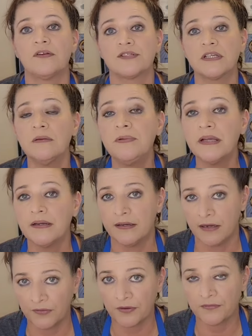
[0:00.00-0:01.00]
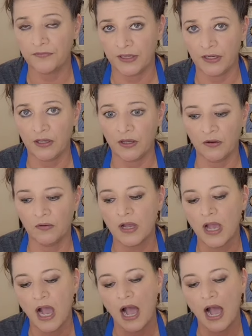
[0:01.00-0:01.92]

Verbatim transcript: There's going to be another video.